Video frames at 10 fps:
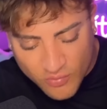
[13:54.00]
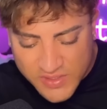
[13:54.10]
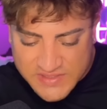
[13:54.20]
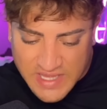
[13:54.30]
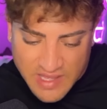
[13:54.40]

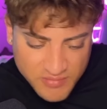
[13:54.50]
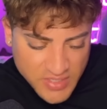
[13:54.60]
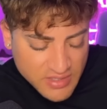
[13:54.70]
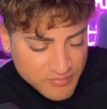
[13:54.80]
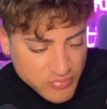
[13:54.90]
What does that
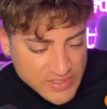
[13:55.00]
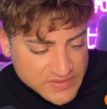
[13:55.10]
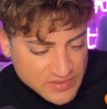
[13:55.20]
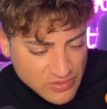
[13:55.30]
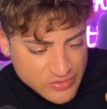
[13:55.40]
mean?
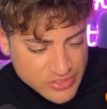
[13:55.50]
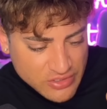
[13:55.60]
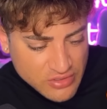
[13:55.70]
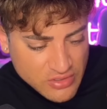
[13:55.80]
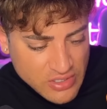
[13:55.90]
Breast
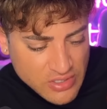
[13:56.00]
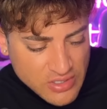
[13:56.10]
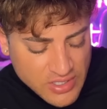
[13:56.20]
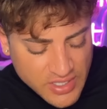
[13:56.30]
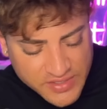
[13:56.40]
lotion.
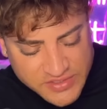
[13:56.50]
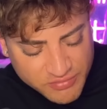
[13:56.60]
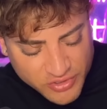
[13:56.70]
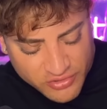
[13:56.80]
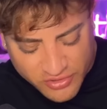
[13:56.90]
I guess you
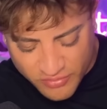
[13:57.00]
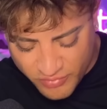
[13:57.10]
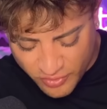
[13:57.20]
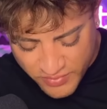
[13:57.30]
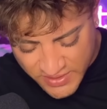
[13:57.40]
put it on your
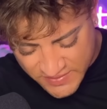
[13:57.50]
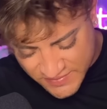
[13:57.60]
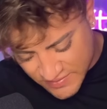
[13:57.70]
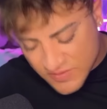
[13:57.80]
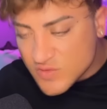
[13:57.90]

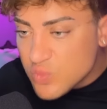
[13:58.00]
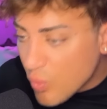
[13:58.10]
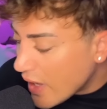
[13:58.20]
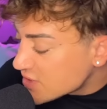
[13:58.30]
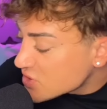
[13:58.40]
boobies?
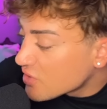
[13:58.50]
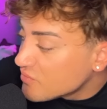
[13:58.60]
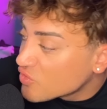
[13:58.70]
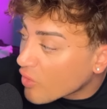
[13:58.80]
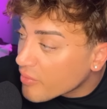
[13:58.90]
Sweat
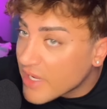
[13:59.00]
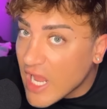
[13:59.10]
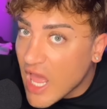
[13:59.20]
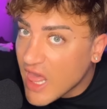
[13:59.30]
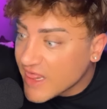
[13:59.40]

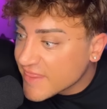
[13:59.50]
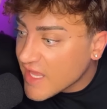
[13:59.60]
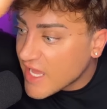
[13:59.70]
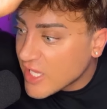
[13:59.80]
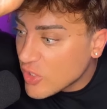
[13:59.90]
absorbing
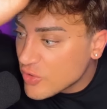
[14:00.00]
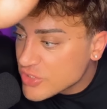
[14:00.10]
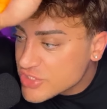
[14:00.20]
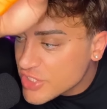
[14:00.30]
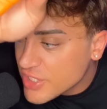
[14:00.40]
thigh
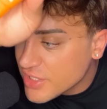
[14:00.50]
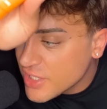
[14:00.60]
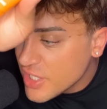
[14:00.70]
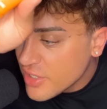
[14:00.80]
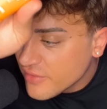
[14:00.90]

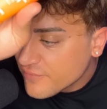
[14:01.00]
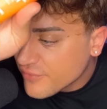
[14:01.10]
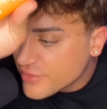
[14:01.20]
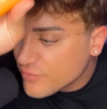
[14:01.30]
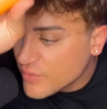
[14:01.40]
lotion,
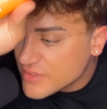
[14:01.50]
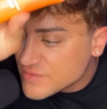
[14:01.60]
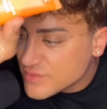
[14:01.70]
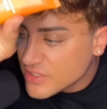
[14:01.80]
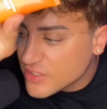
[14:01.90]
for the
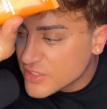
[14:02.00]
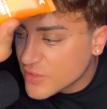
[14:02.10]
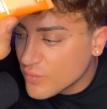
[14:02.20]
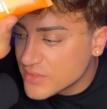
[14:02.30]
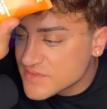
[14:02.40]
ones with the
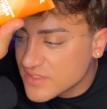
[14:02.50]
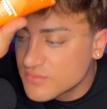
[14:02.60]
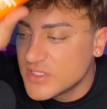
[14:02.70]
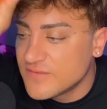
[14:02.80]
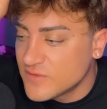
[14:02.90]
thick ones like
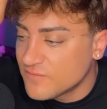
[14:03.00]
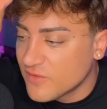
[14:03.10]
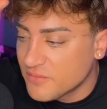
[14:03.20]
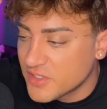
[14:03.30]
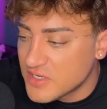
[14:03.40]
me. If you don't
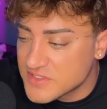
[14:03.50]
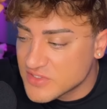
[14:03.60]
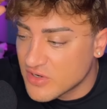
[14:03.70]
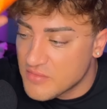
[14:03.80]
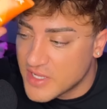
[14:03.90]
follow me on
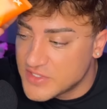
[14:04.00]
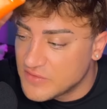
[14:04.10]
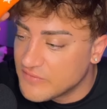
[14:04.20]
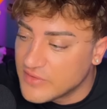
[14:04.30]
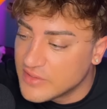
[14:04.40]
Instagram, I do have